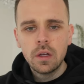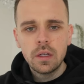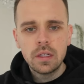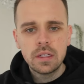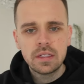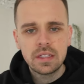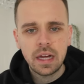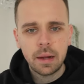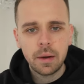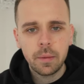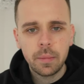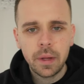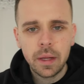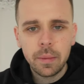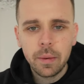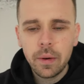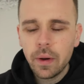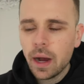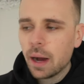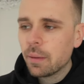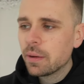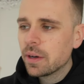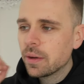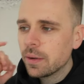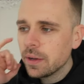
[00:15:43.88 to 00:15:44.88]
What's happening, people?
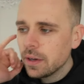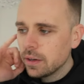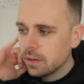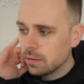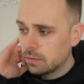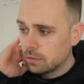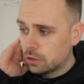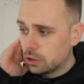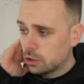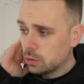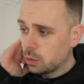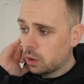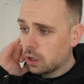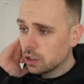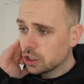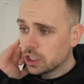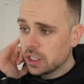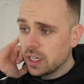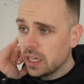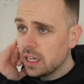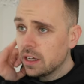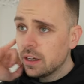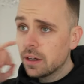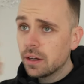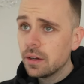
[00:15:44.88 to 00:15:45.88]
How are we doing? Just watching
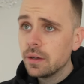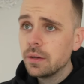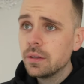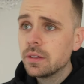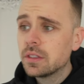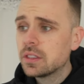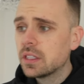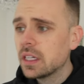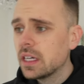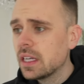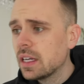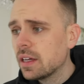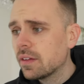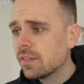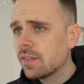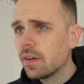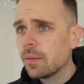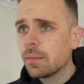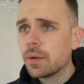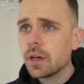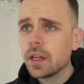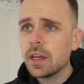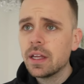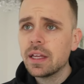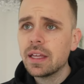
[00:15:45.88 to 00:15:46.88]
EU, seeing if
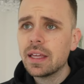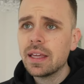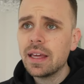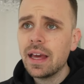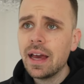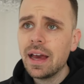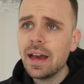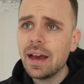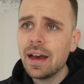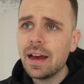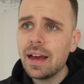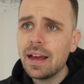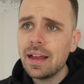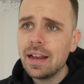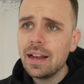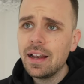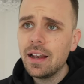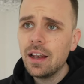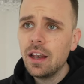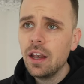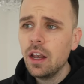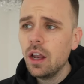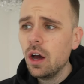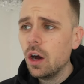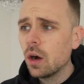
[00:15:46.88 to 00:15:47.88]
I'm going to get a
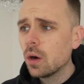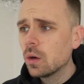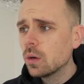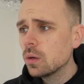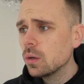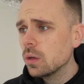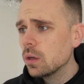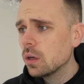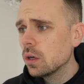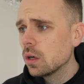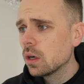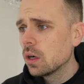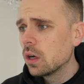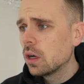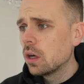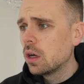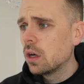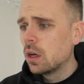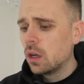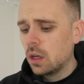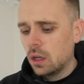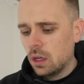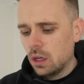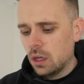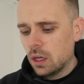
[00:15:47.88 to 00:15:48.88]
long.
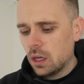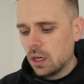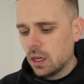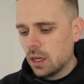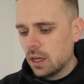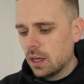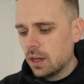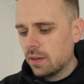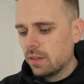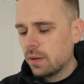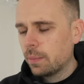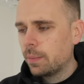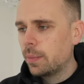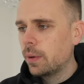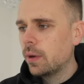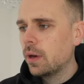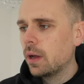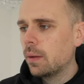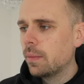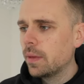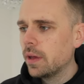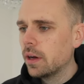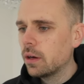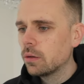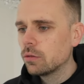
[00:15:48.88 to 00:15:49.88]
If I pull
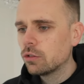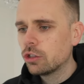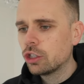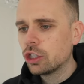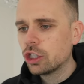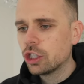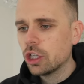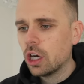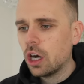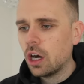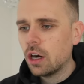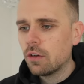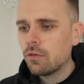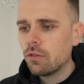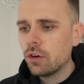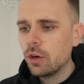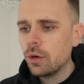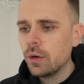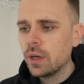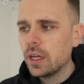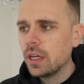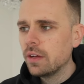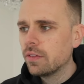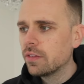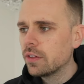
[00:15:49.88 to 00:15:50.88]
up the old chart of
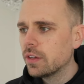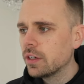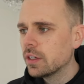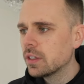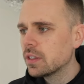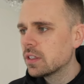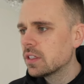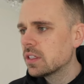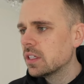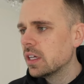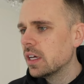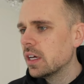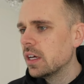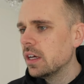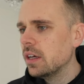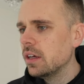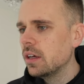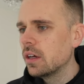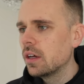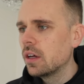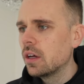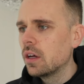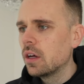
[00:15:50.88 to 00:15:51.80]
Rooney, so you can see.